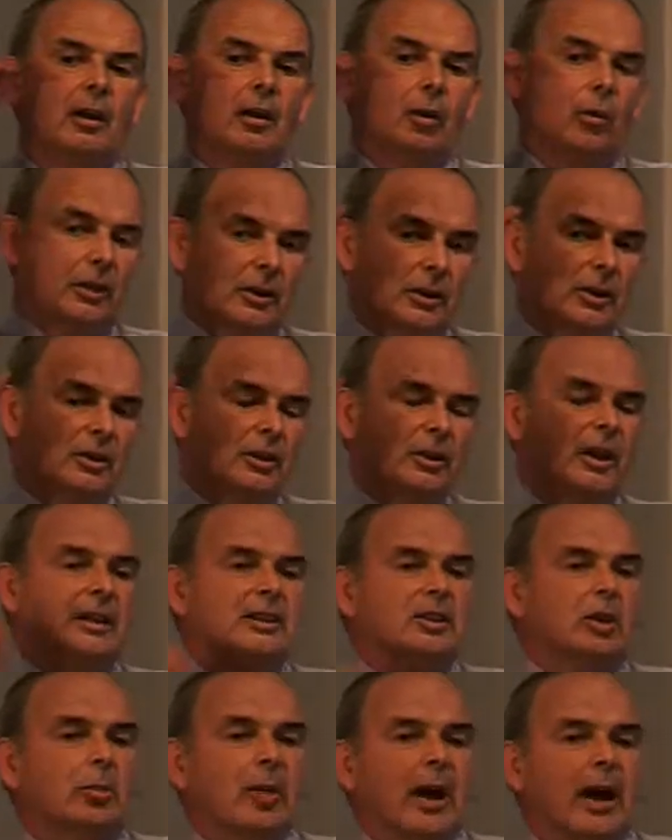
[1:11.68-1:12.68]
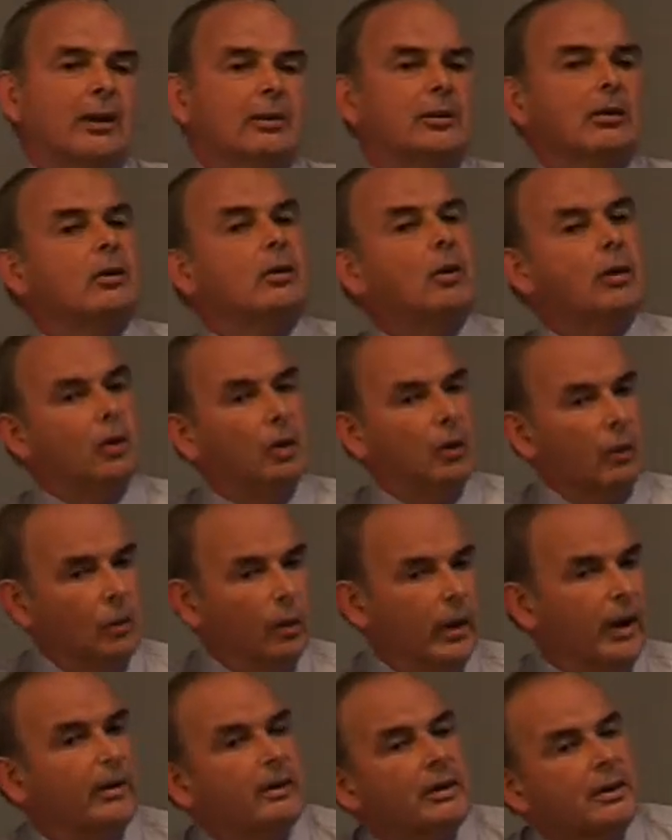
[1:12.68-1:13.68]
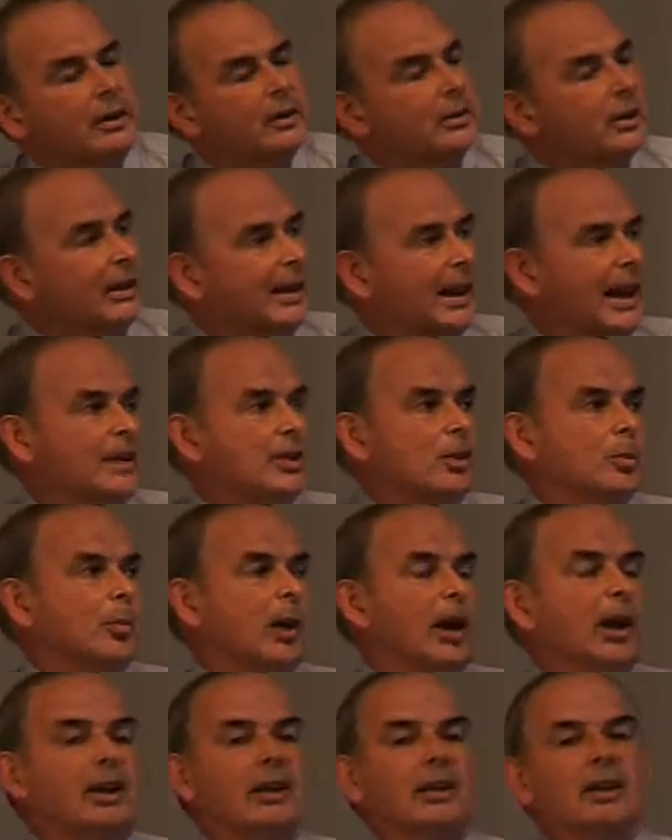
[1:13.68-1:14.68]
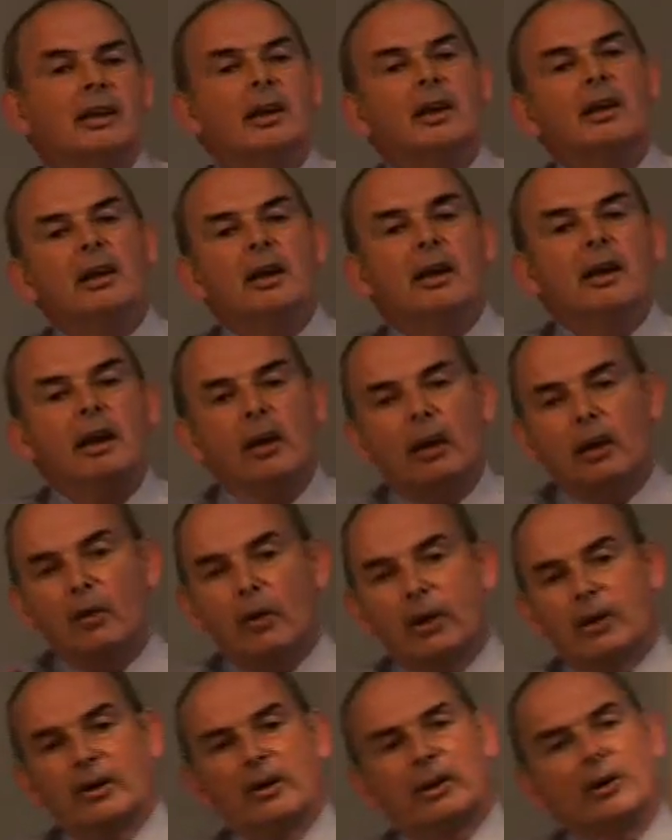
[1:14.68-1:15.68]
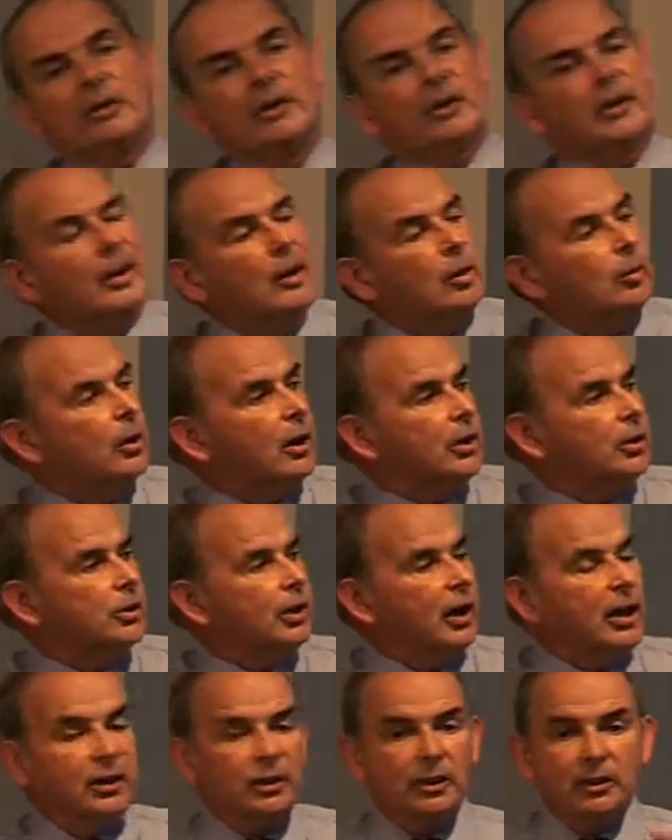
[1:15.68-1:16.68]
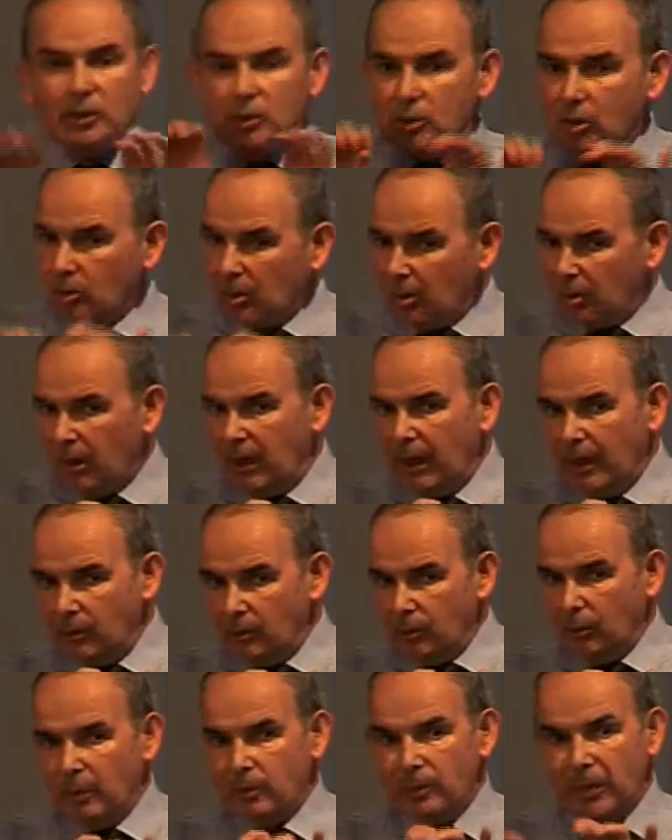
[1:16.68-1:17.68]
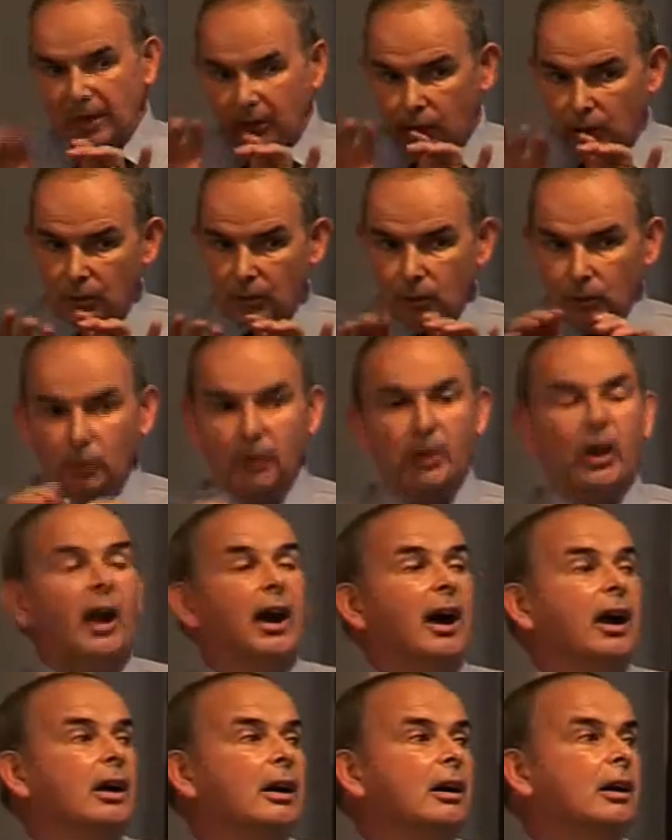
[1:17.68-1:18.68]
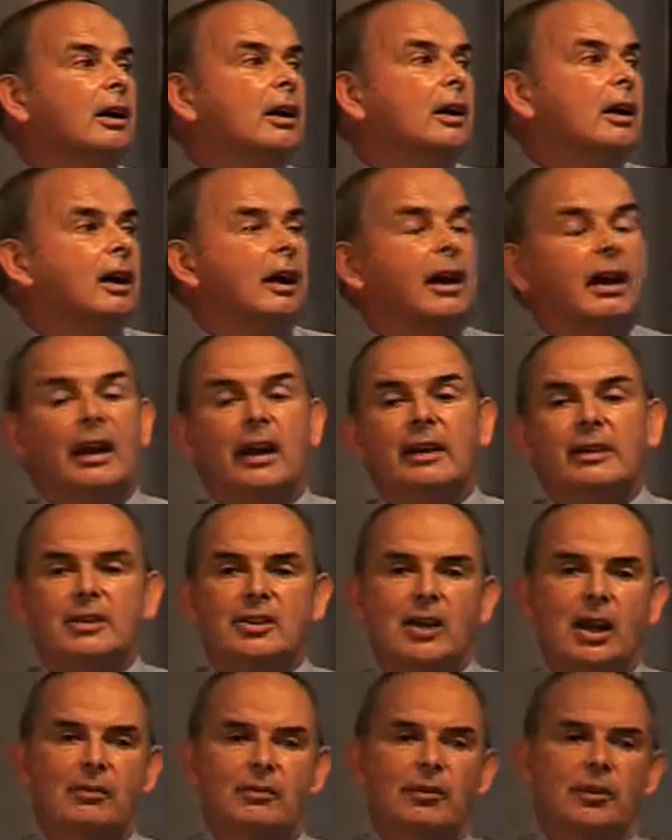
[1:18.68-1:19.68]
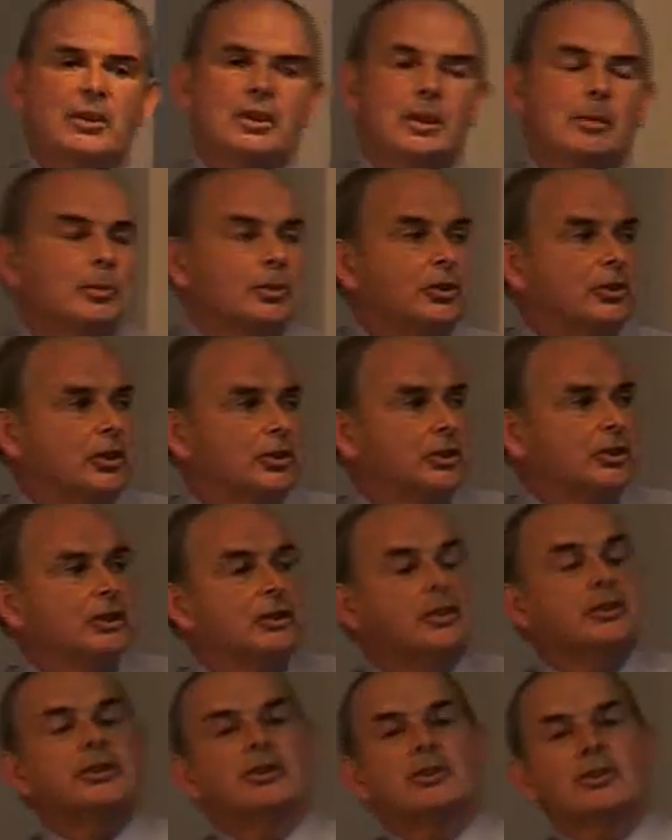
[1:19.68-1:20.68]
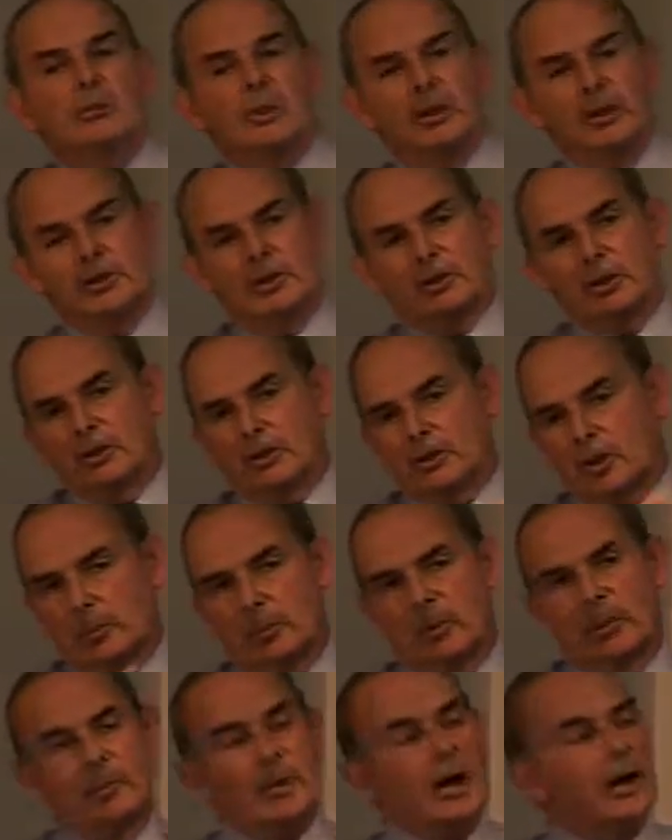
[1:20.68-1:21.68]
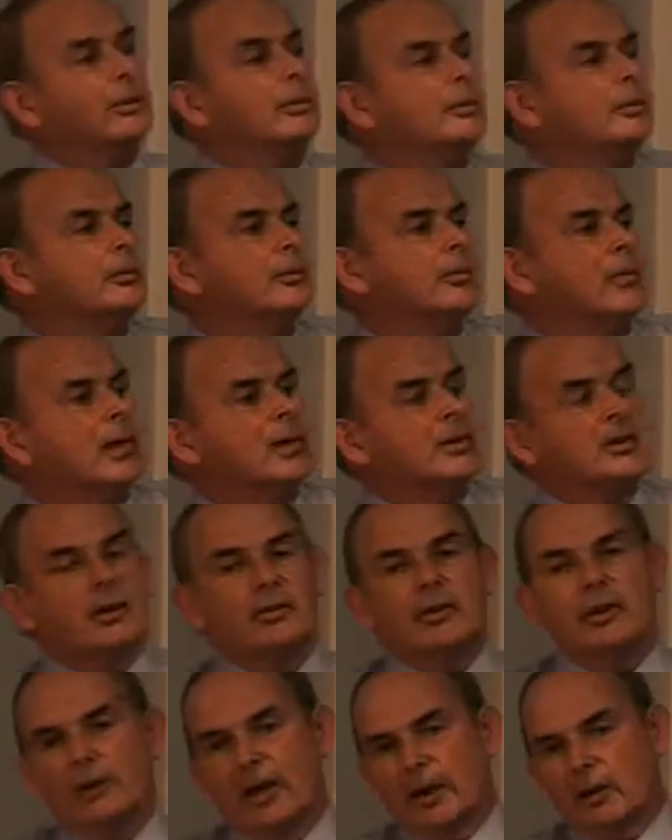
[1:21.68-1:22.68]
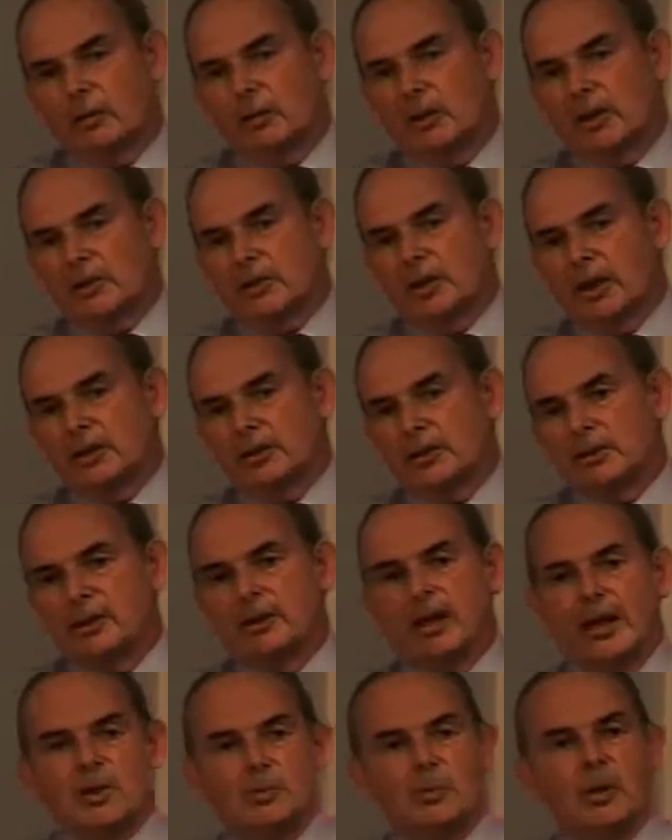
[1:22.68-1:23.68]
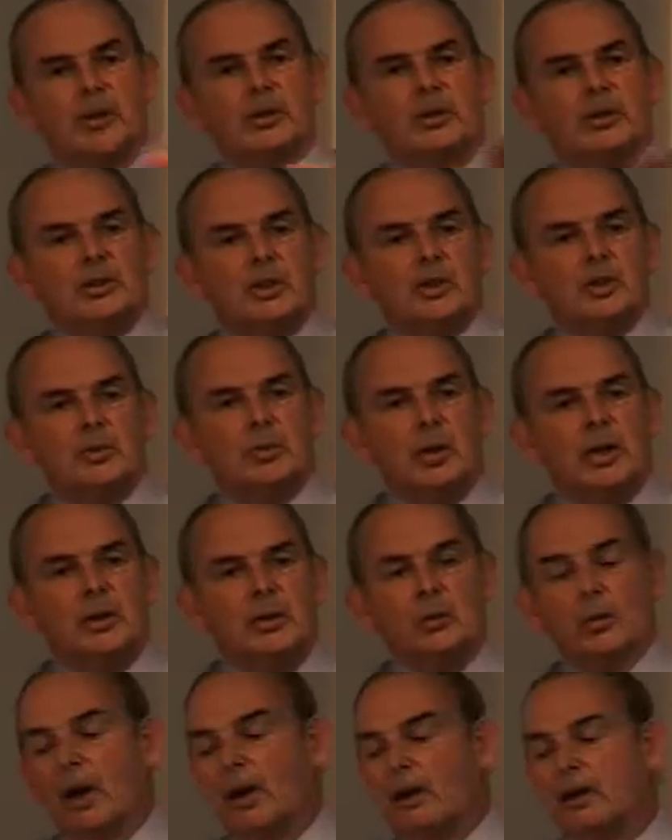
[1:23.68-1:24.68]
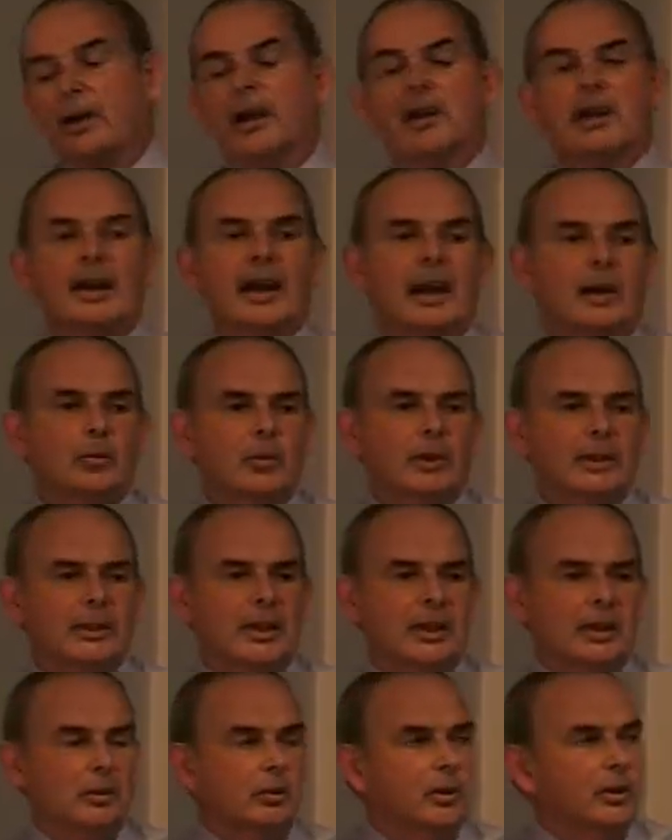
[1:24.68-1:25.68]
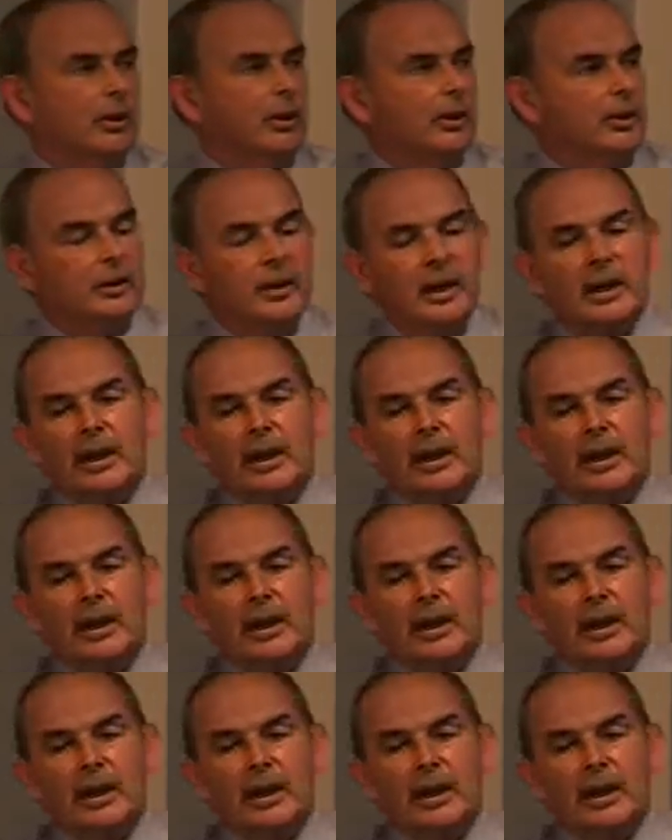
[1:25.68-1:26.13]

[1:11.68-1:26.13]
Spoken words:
what it's about, where it is in NatSpec, what are the critical work sections, and we pick two there. And the same for slip resistance, which turns up in about 7 or 8 work sections in NatSpec. We just pick one and we deal with it.